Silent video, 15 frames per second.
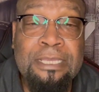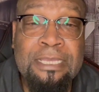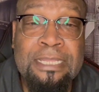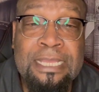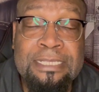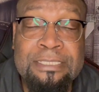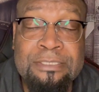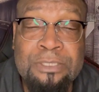
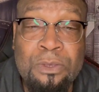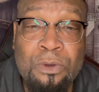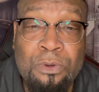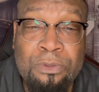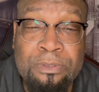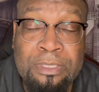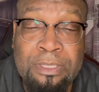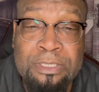And I
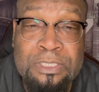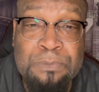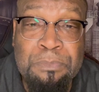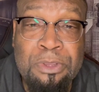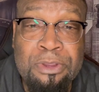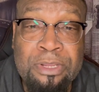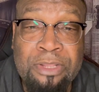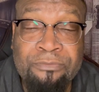sow the
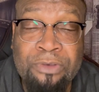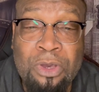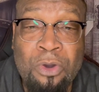spirit of an